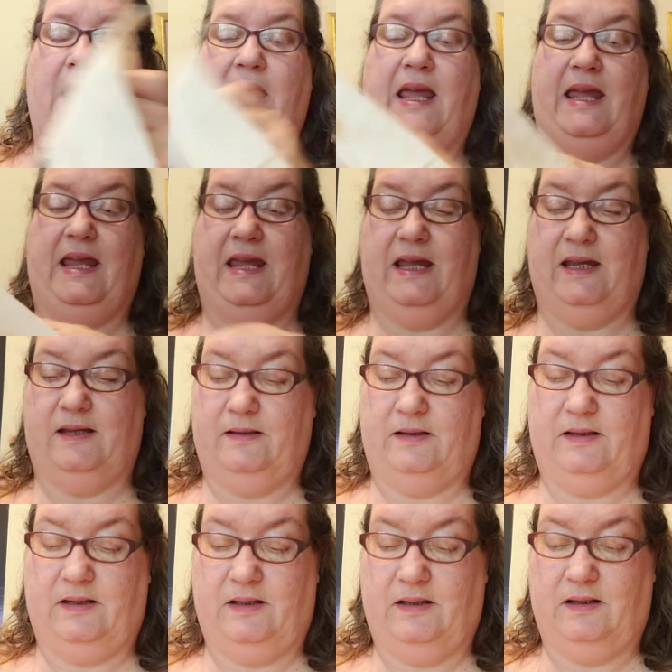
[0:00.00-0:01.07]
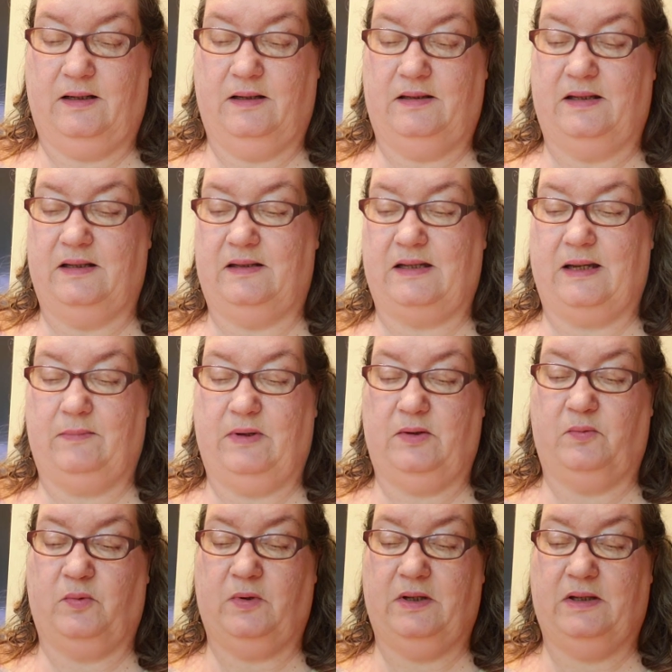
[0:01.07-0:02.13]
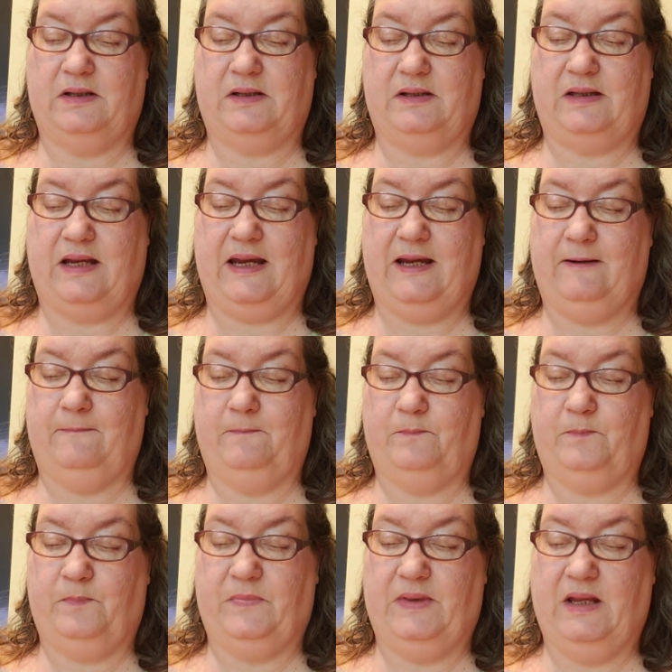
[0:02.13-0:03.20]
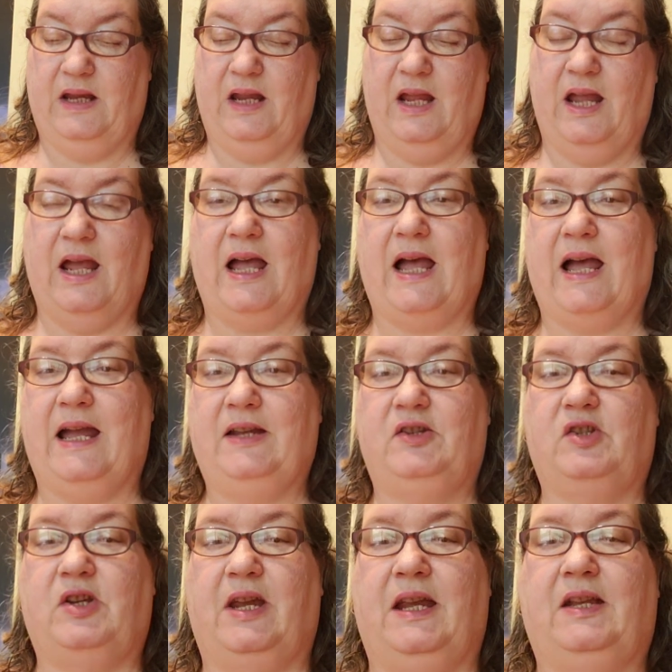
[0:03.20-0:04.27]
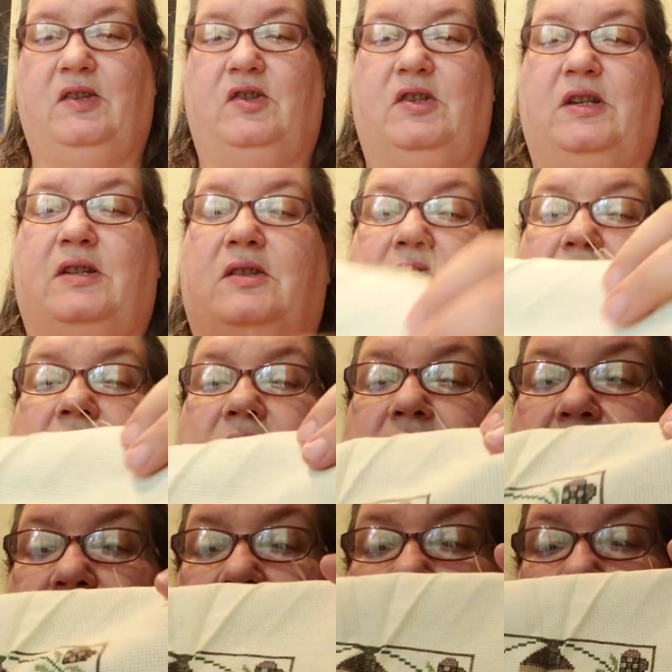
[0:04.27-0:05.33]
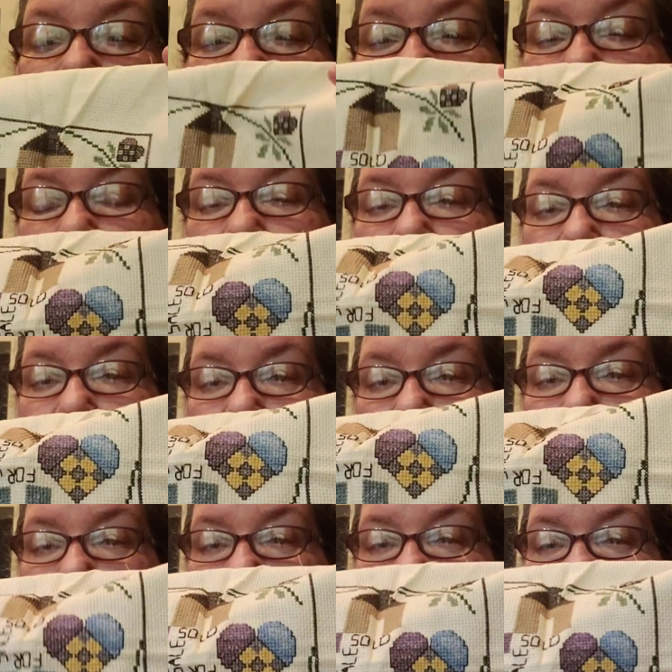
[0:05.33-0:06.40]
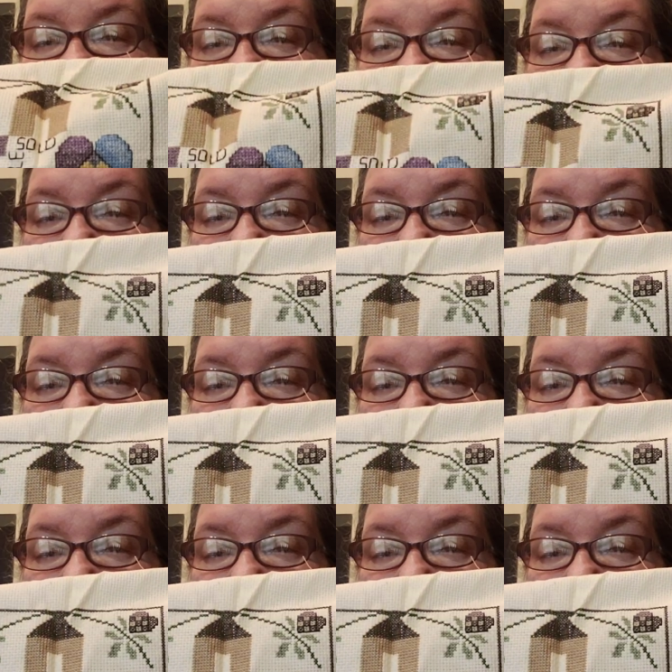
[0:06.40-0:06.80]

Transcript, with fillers: And since I'm in real estate, I changed it to say for